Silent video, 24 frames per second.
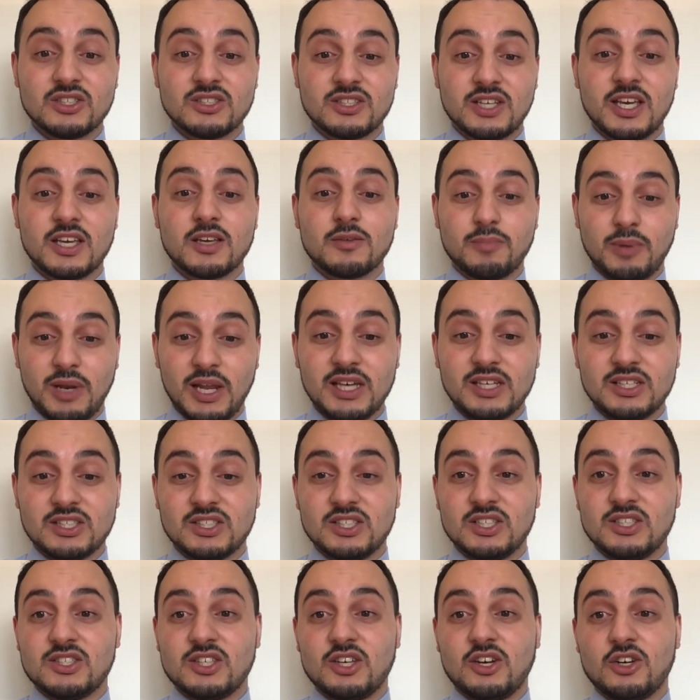Take place
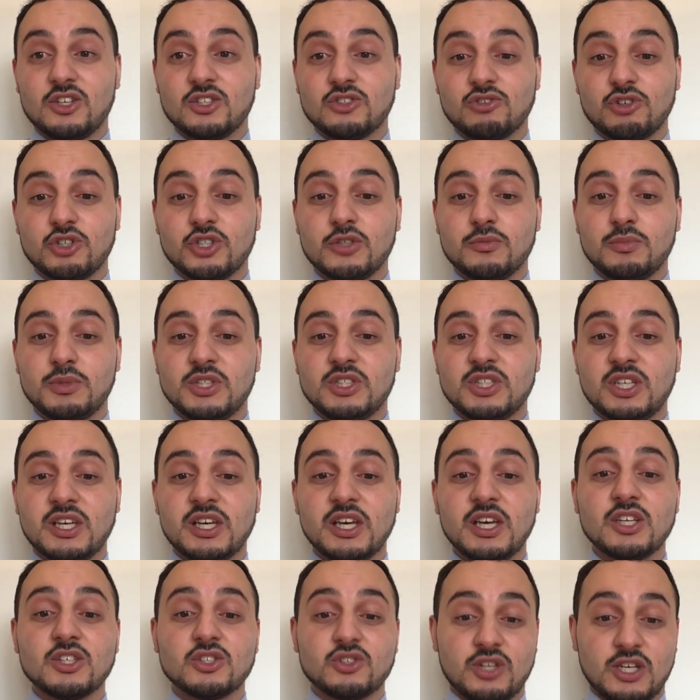is the answer I should be
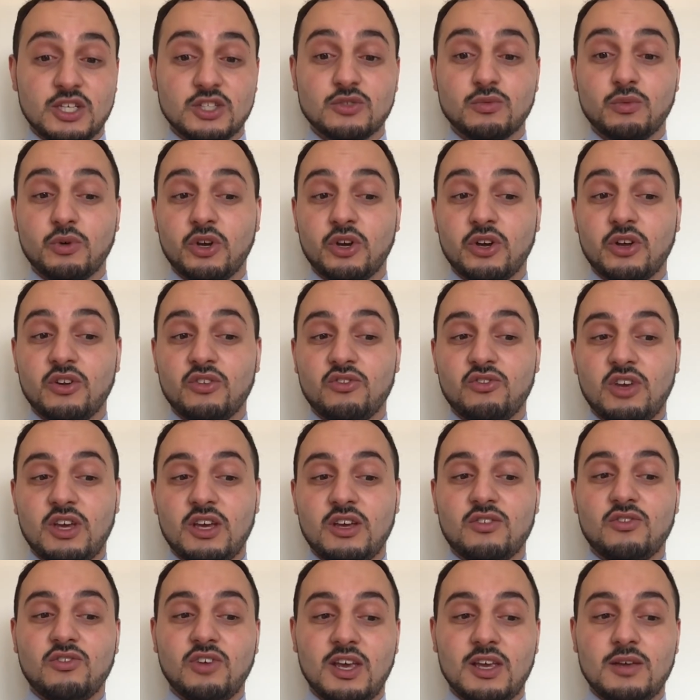ticking, so that's the one I'm going to
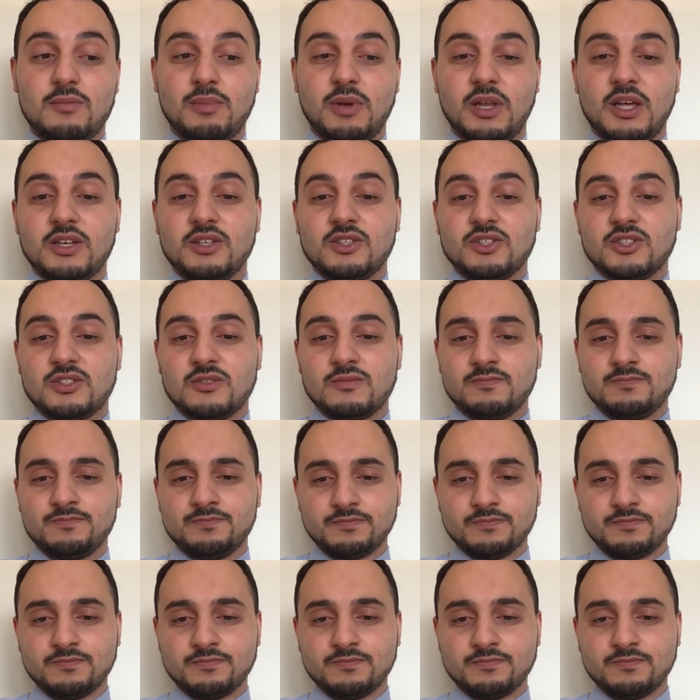tick. Take place.